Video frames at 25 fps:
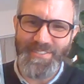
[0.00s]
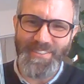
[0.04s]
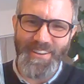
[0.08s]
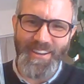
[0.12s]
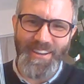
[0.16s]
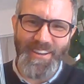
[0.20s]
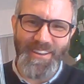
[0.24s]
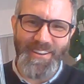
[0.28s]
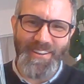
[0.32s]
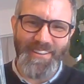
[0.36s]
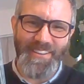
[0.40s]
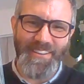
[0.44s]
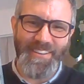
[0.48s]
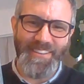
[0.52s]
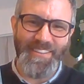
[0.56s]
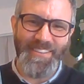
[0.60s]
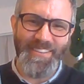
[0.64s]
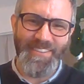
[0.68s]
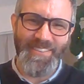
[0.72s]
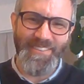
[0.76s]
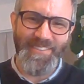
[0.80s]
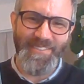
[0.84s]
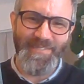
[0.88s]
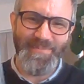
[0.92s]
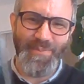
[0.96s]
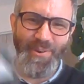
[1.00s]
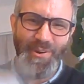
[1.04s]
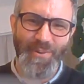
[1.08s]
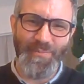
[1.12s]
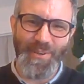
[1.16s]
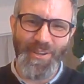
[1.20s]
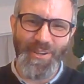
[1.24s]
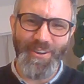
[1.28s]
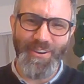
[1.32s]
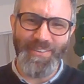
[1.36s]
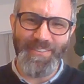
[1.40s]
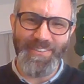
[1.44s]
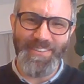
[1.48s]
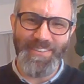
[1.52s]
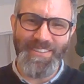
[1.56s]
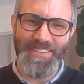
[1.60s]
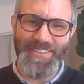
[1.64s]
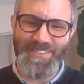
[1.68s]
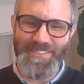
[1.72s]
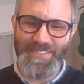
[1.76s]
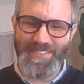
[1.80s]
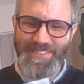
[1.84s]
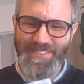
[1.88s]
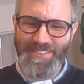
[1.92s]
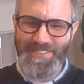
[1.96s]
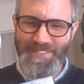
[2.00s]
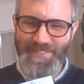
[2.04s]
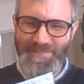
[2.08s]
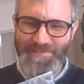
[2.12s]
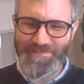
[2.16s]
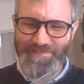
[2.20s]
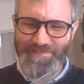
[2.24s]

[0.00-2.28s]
got Paul McCartney's